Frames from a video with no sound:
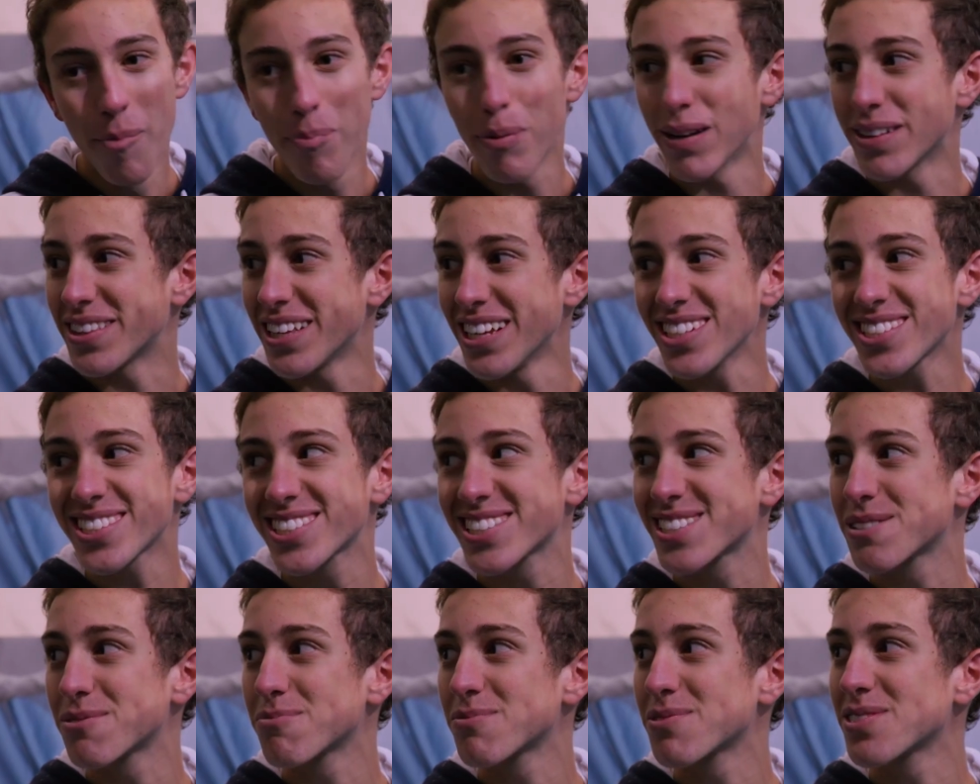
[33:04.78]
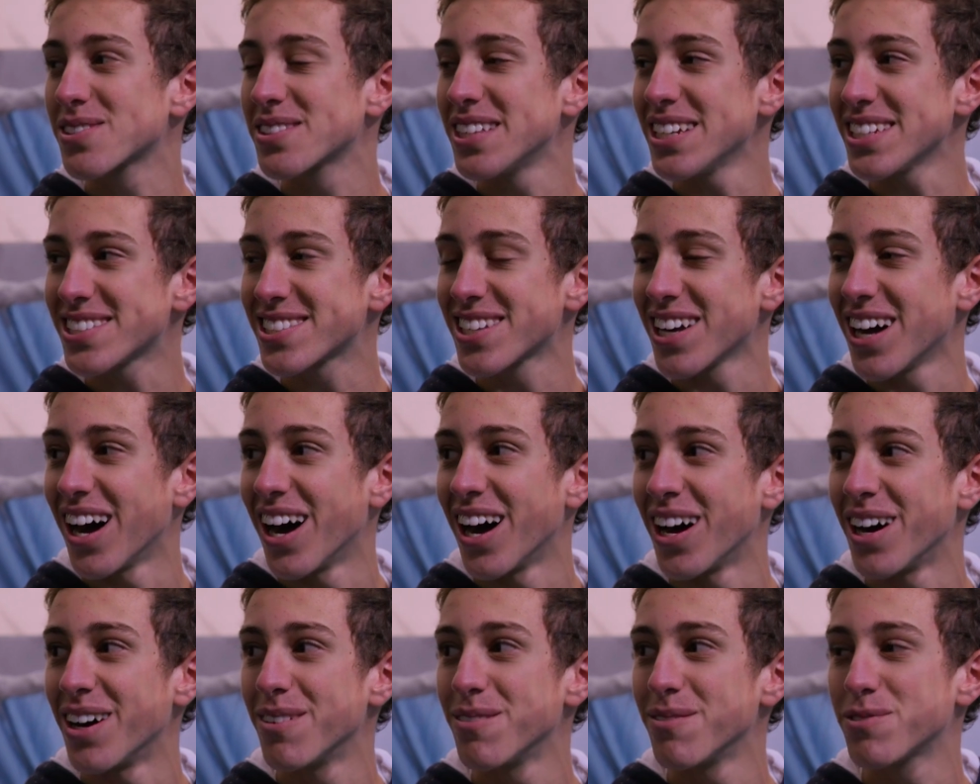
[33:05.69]
but this
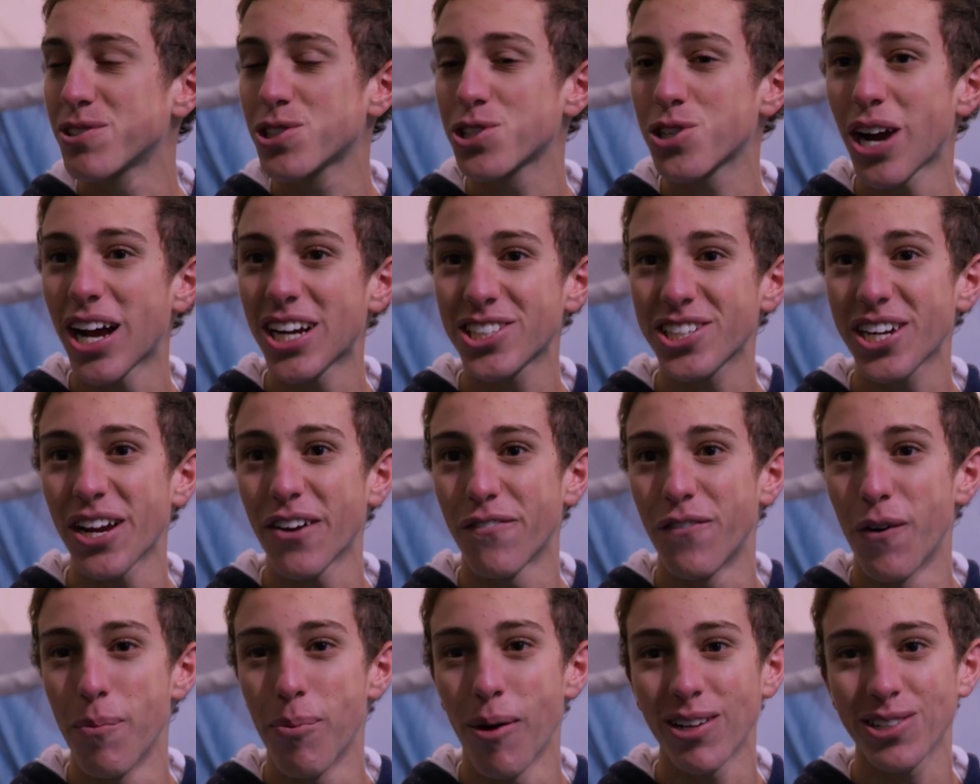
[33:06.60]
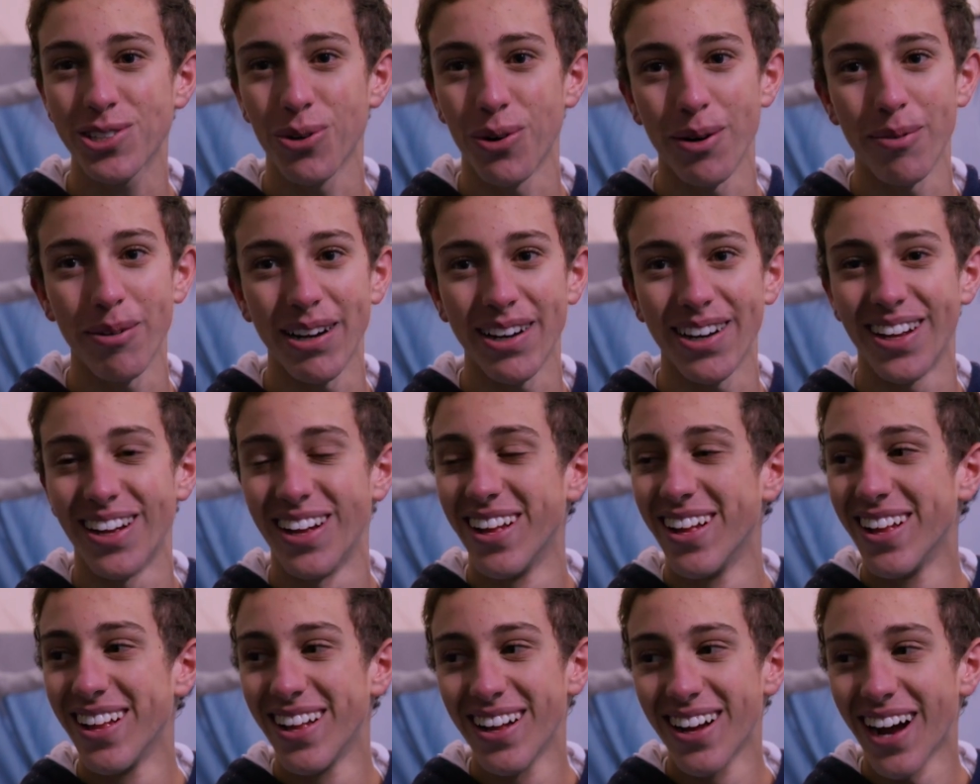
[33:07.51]
trash can football tournament,
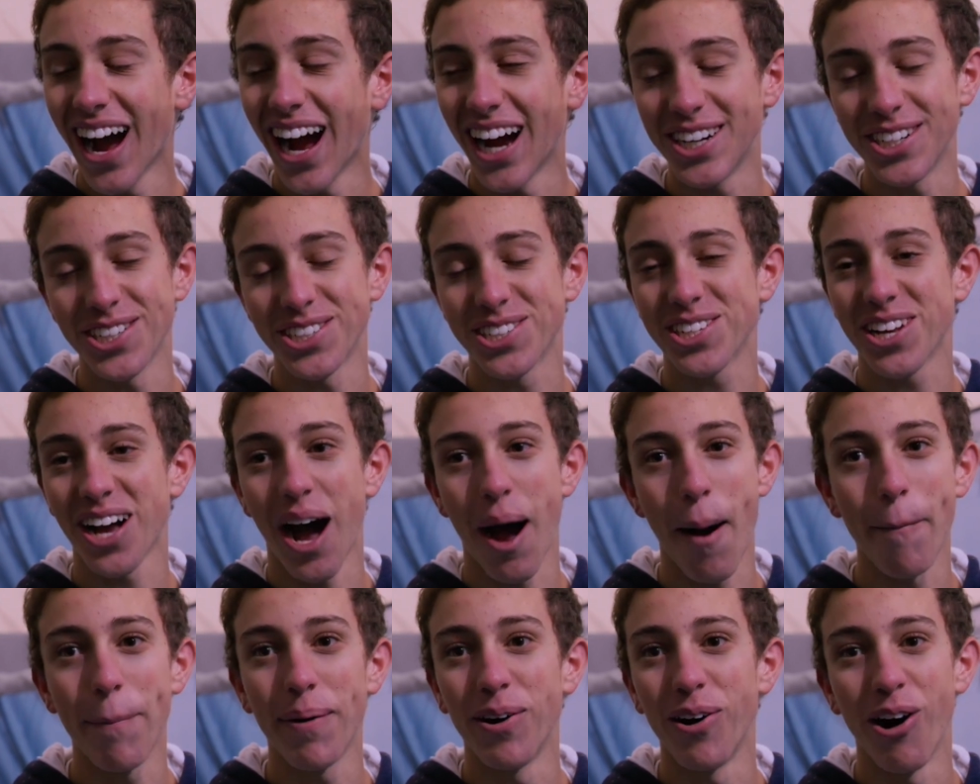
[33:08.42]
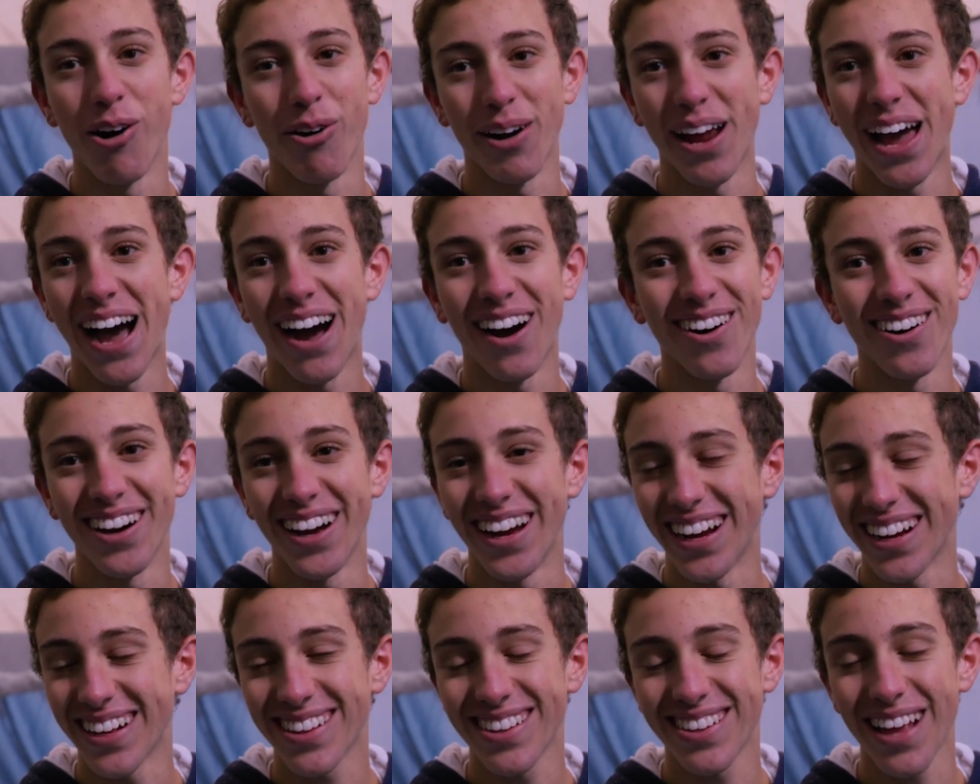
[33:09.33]
I just got blown out.
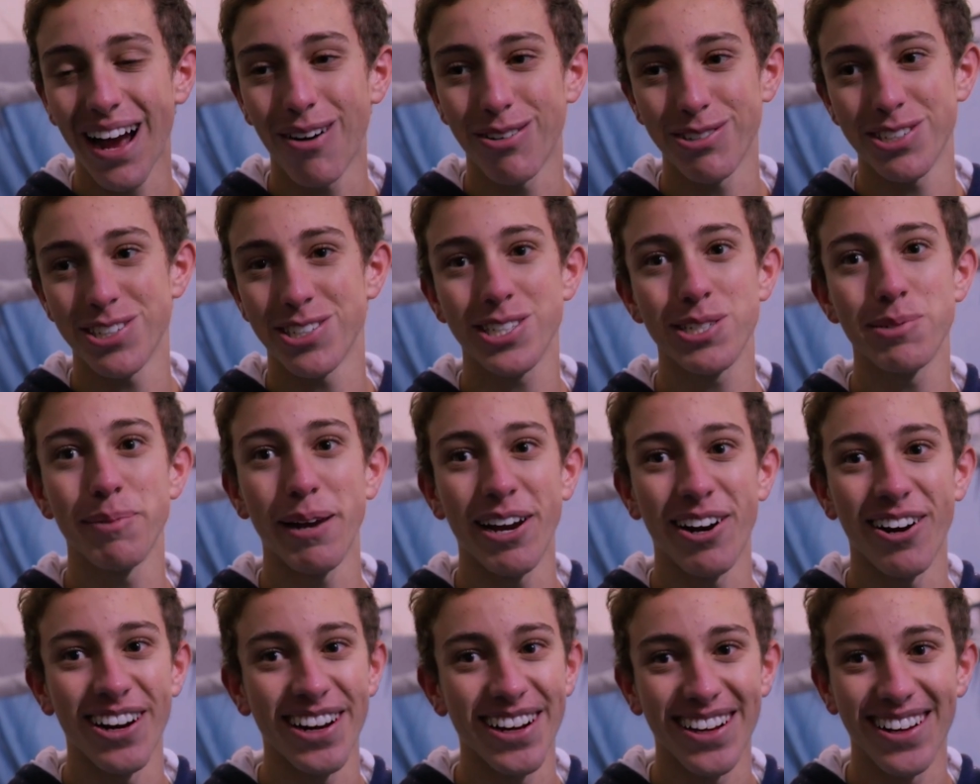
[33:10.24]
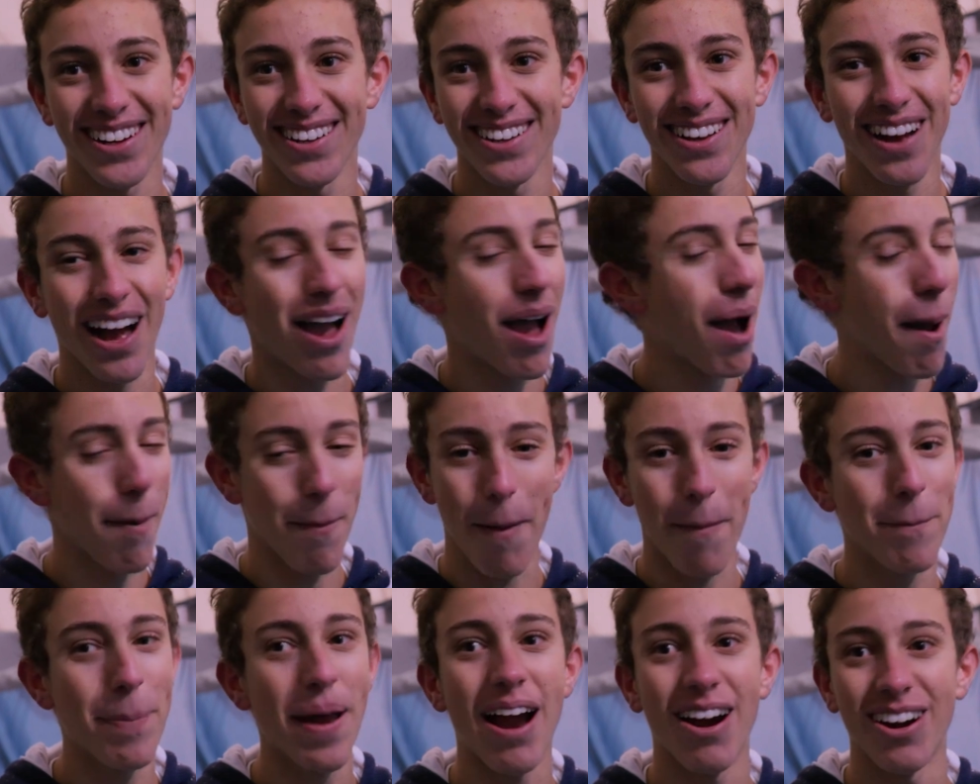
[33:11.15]
Like, that was a smearing. I'm
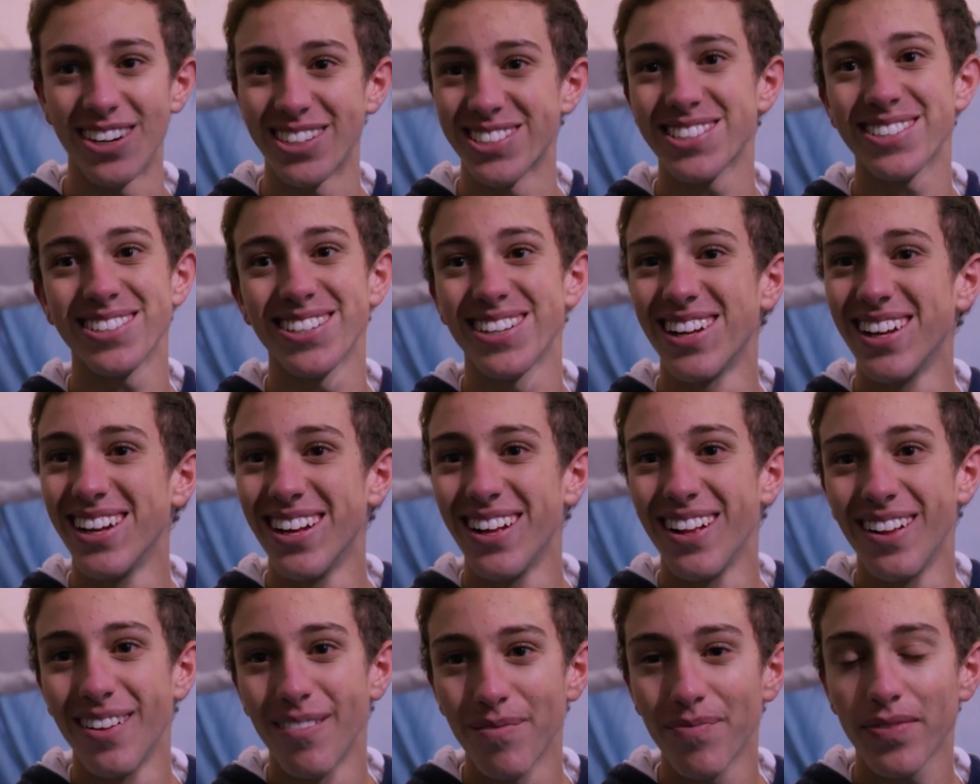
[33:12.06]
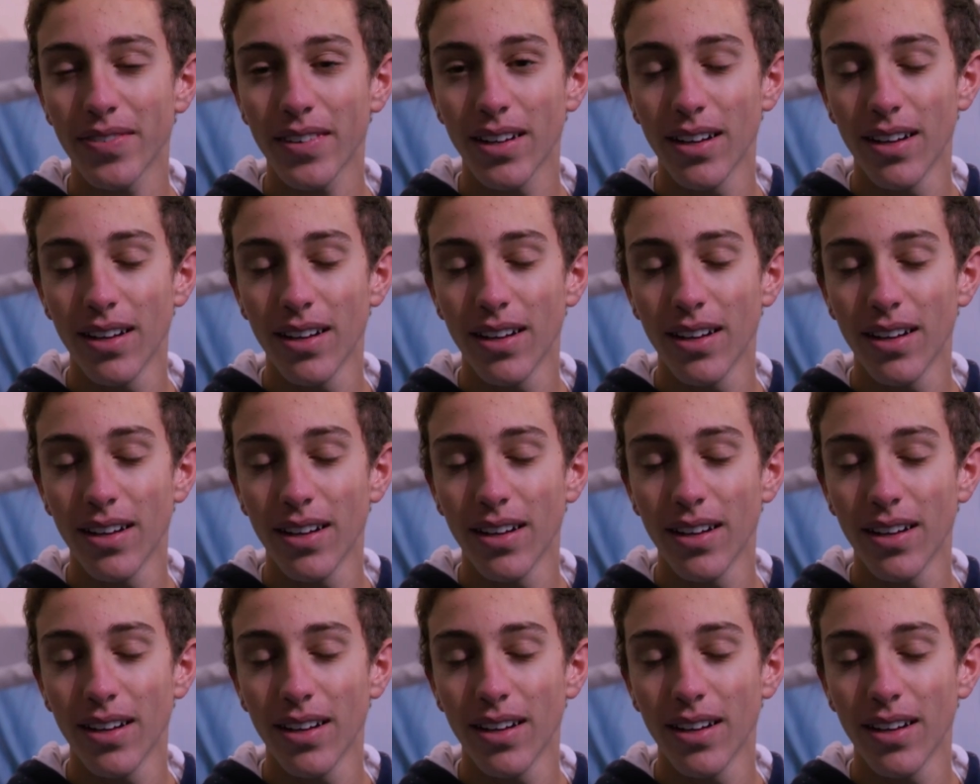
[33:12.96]
embarrassed. 1, 2,